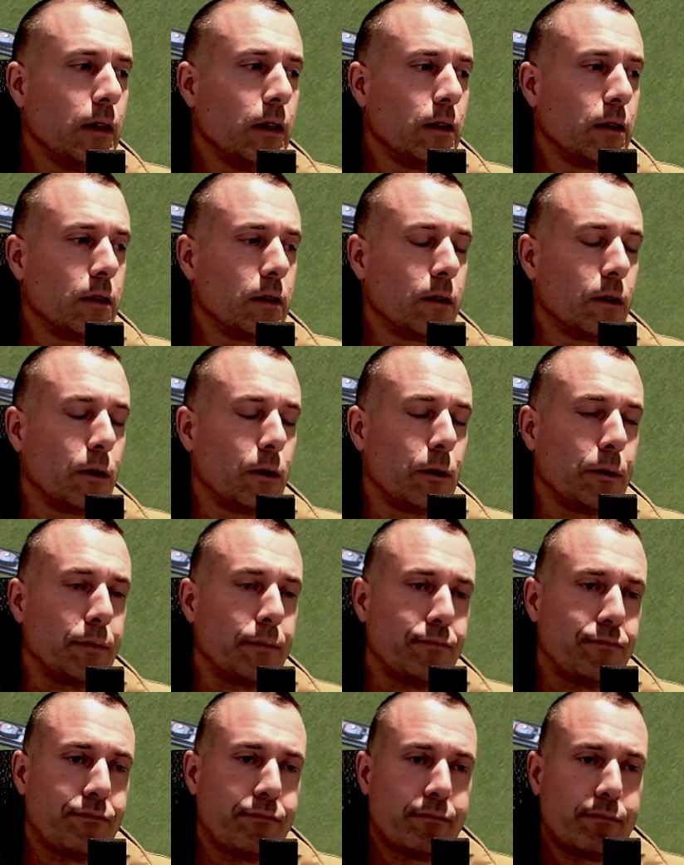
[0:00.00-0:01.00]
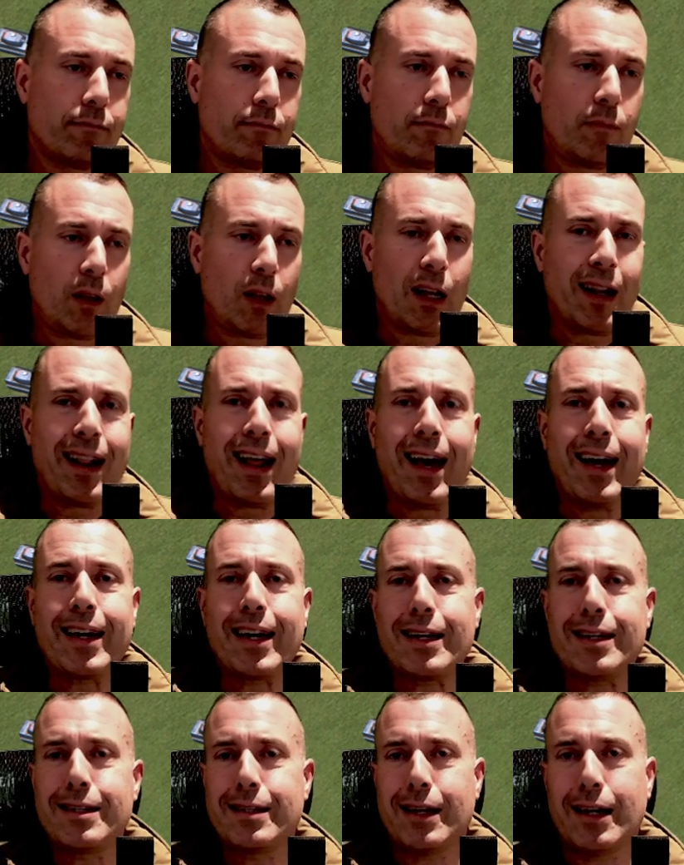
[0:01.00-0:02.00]
So, like
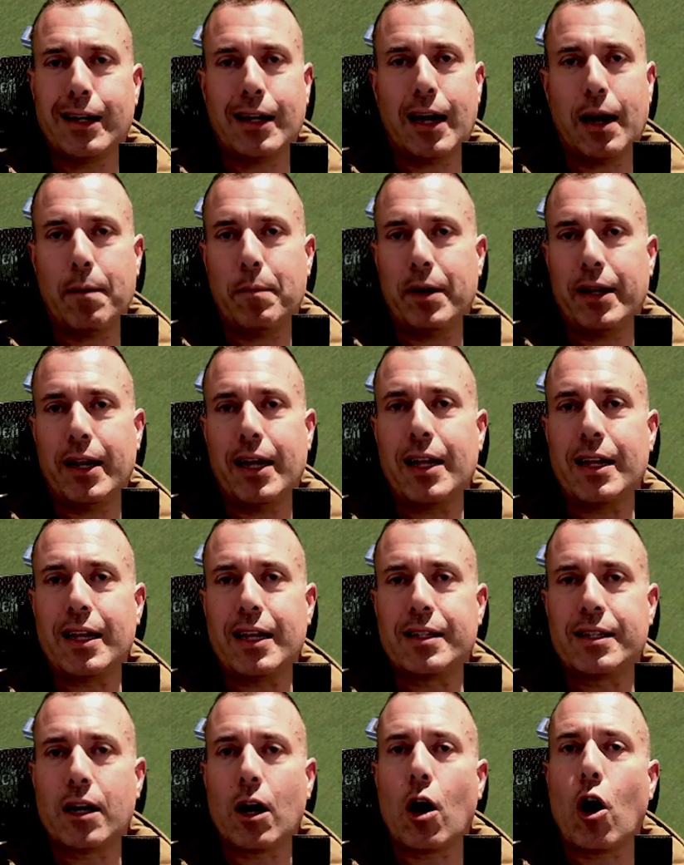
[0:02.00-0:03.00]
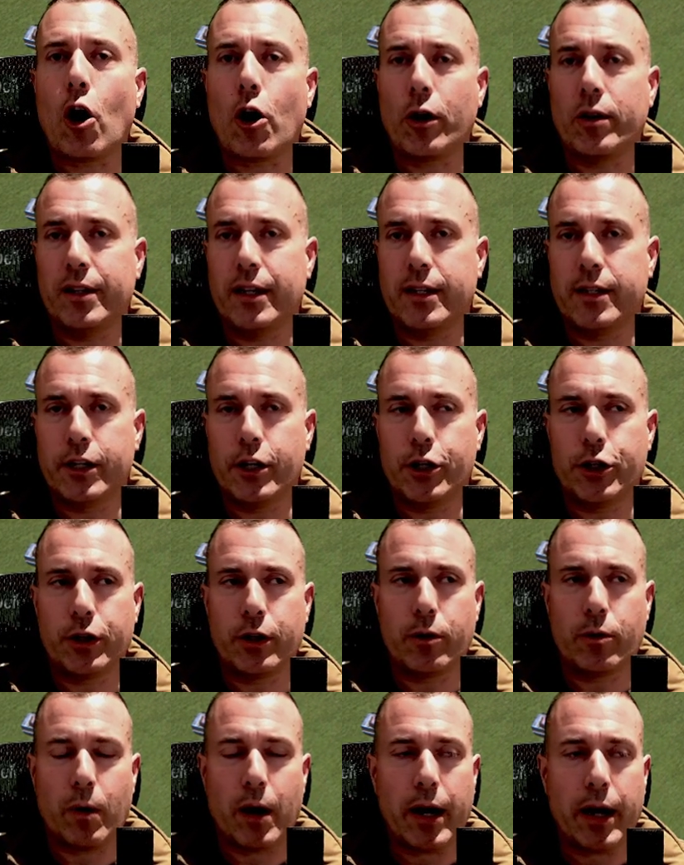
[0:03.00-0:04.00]
I said, I mean, it's a hard
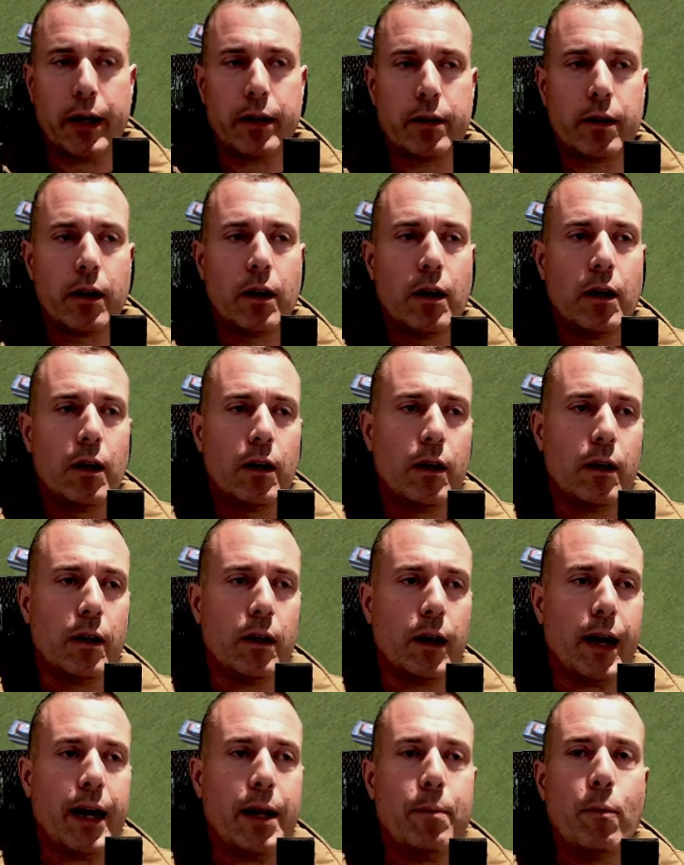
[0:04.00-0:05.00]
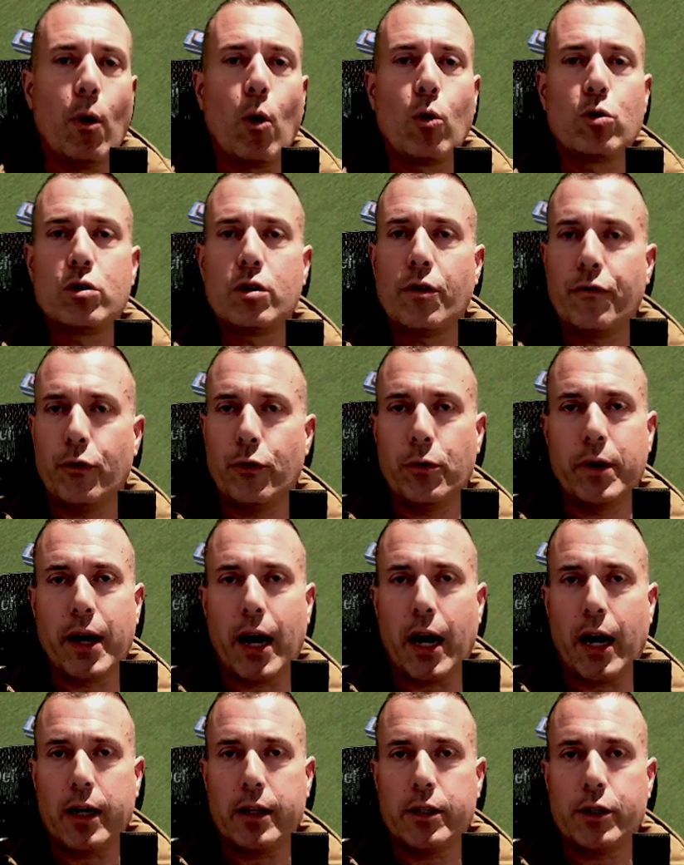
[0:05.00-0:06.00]
decision, right? And most of you
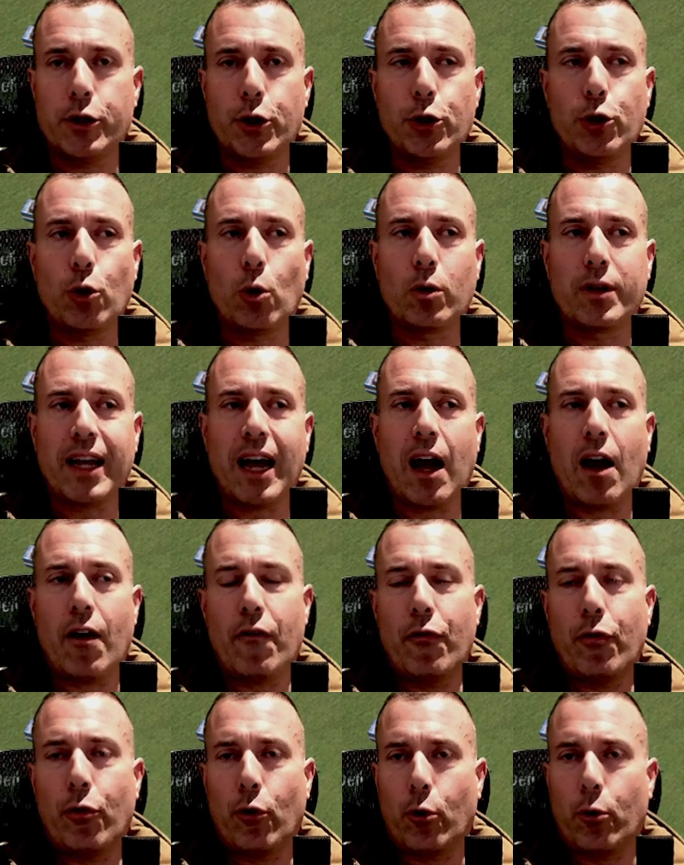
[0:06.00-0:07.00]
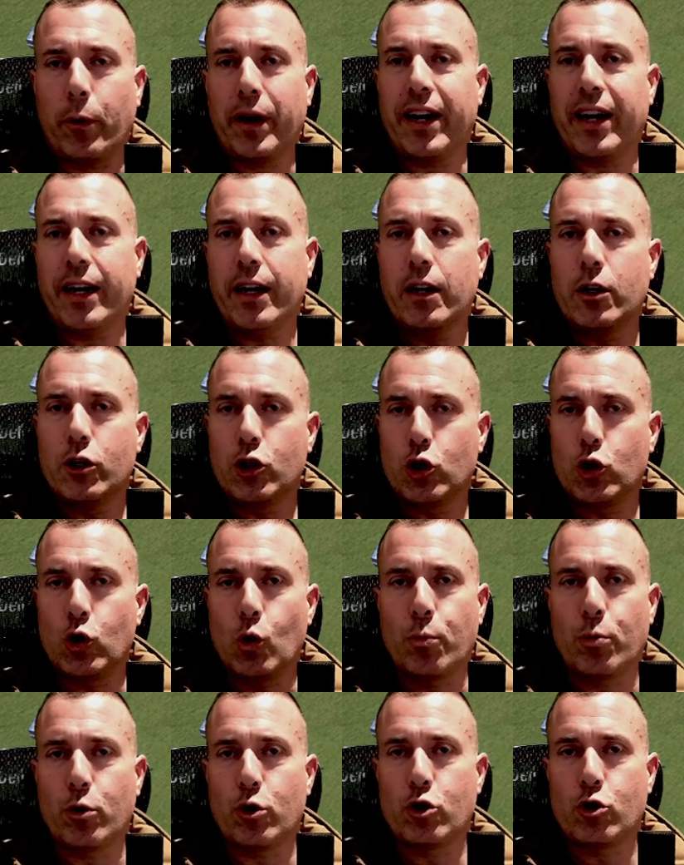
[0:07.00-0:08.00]
guys, you don't have 3
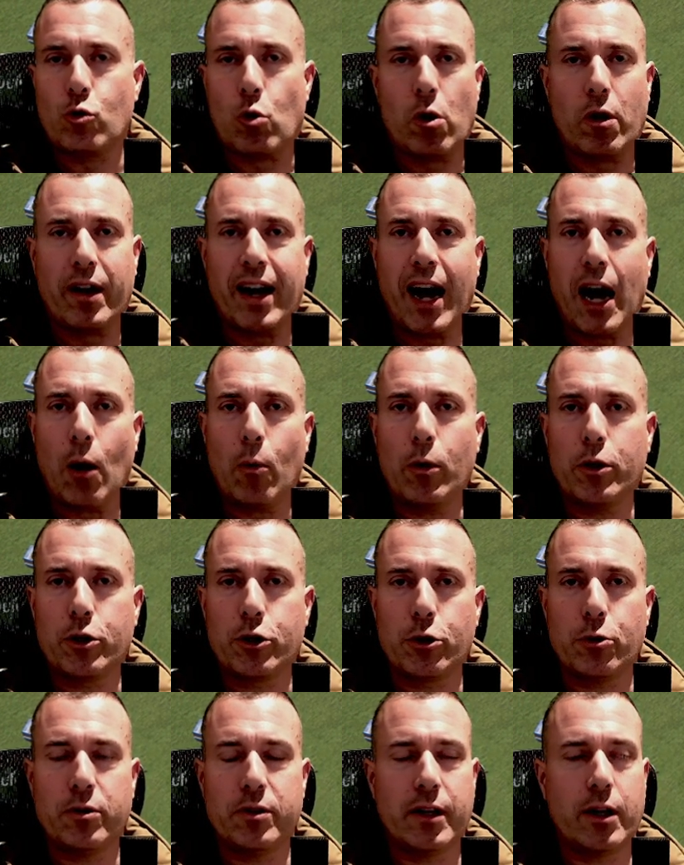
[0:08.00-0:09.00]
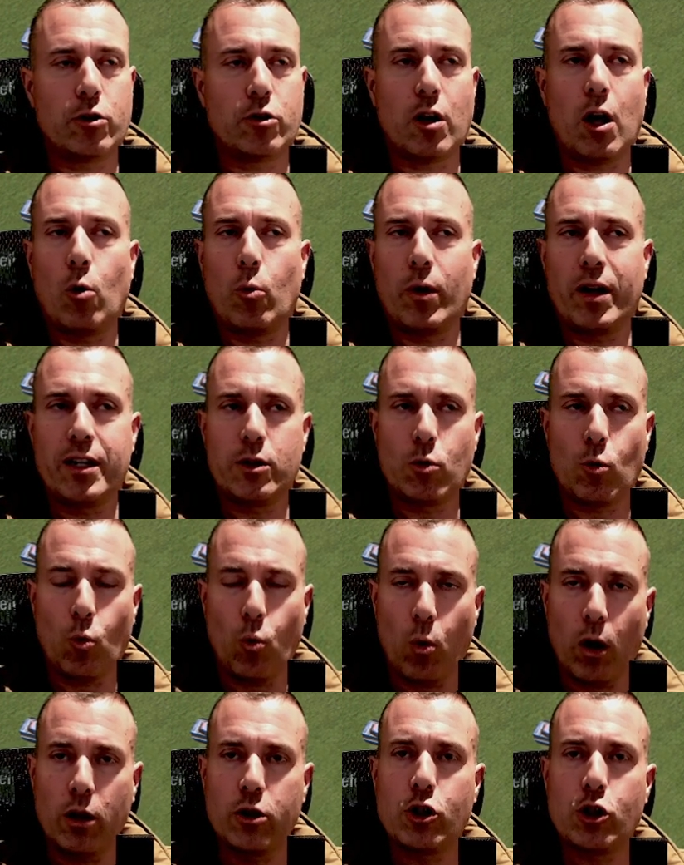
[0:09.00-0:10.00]
super strong howitzers. There's always
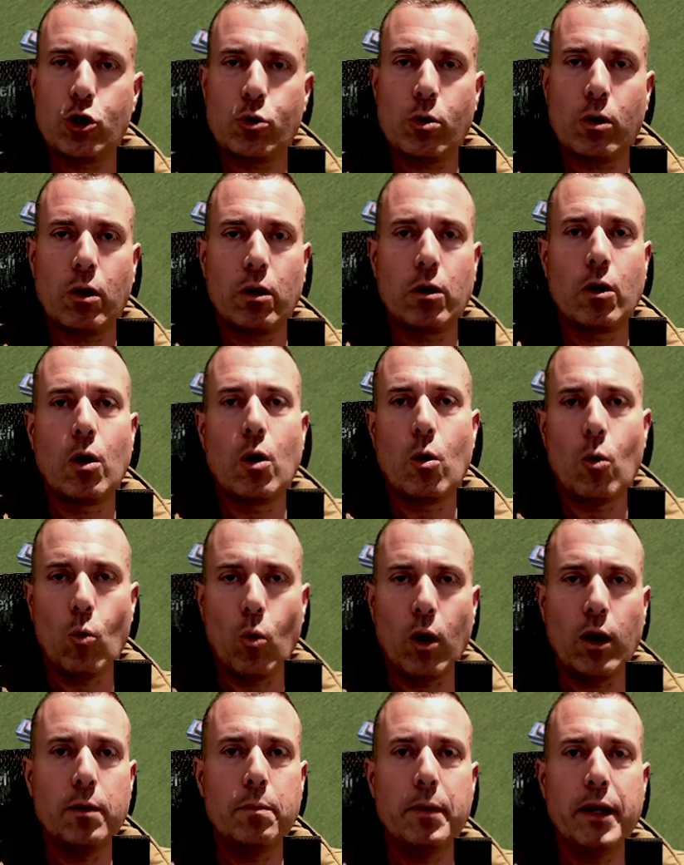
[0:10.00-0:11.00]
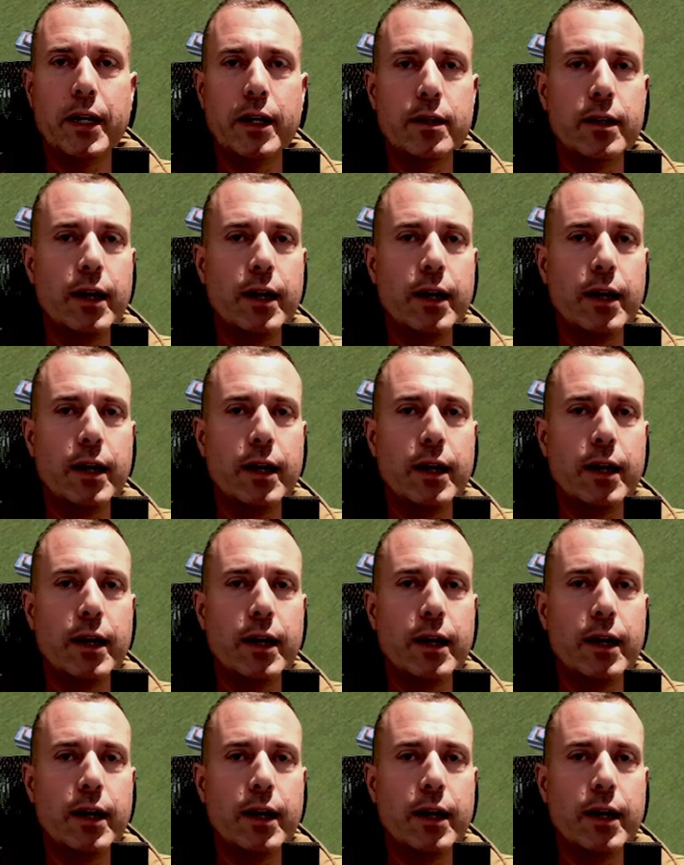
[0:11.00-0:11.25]
1 strong, 1 mid,